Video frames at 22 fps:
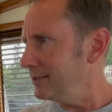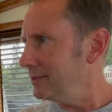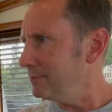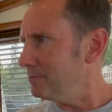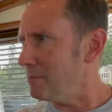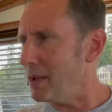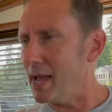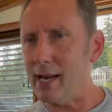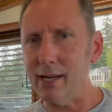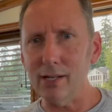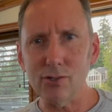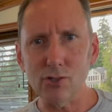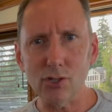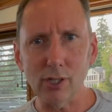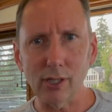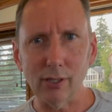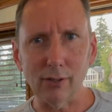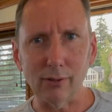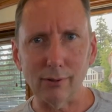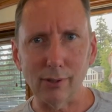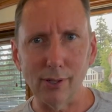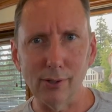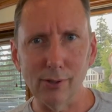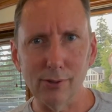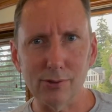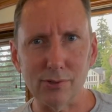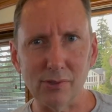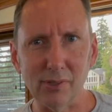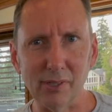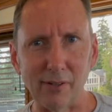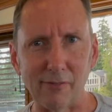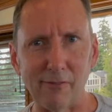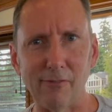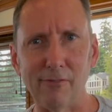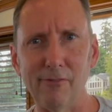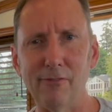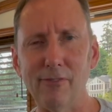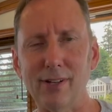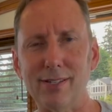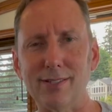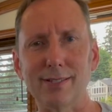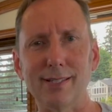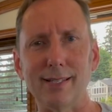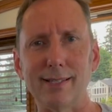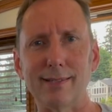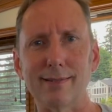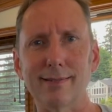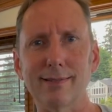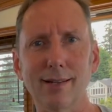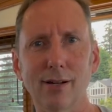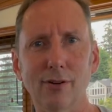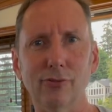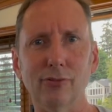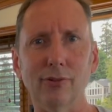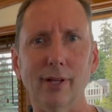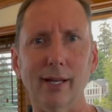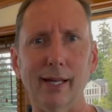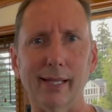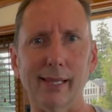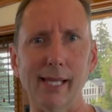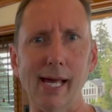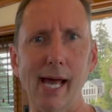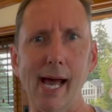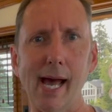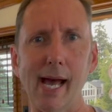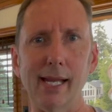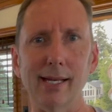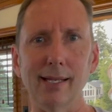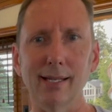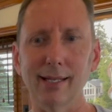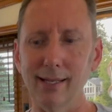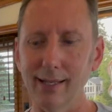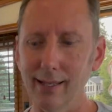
managing your loads or any fussy stuff like that.